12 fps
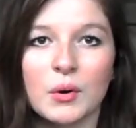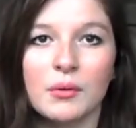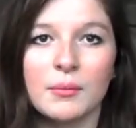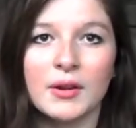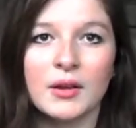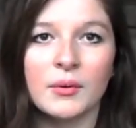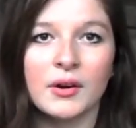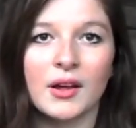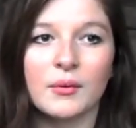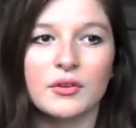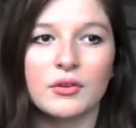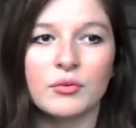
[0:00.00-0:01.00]
Probably when
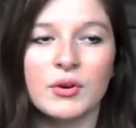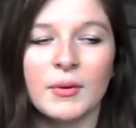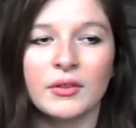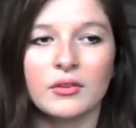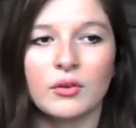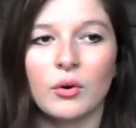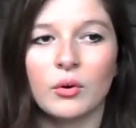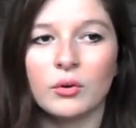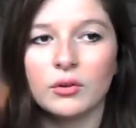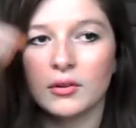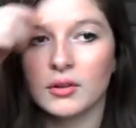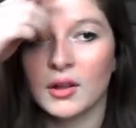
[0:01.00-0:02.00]
I was 3 months
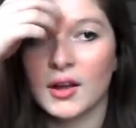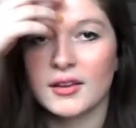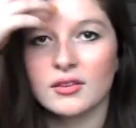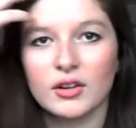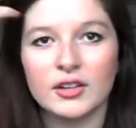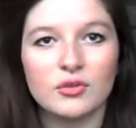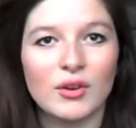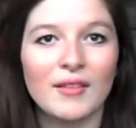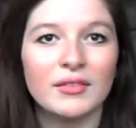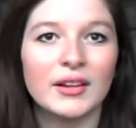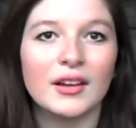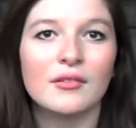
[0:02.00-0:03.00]
old, I started
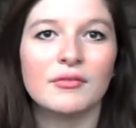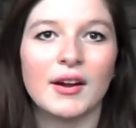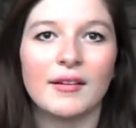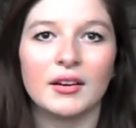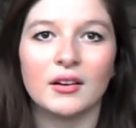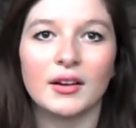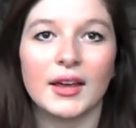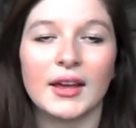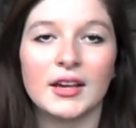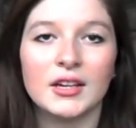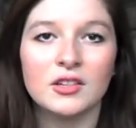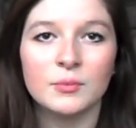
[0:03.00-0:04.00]
travelling at a very young
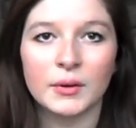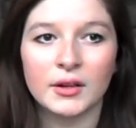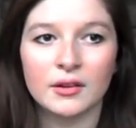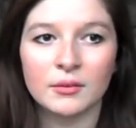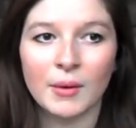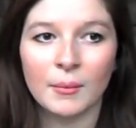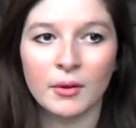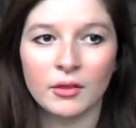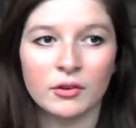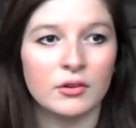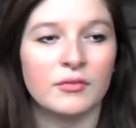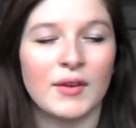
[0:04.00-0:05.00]
age because my
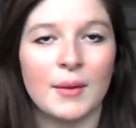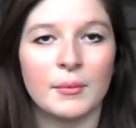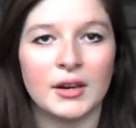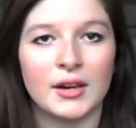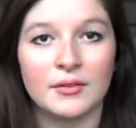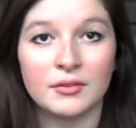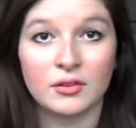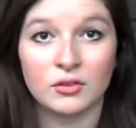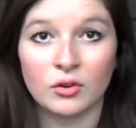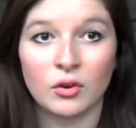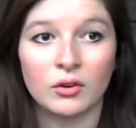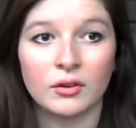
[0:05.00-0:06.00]
mother's family lives in
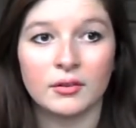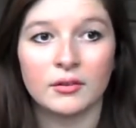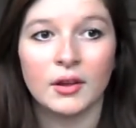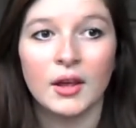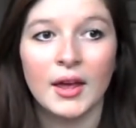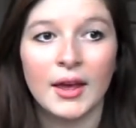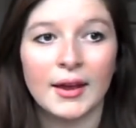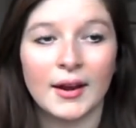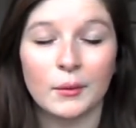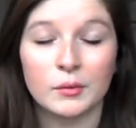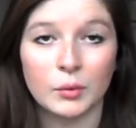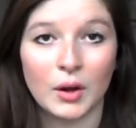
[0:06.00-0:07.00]
Scotland and
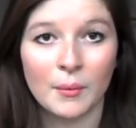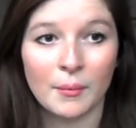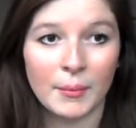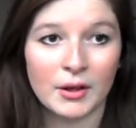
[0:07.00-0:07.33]
I was brought up in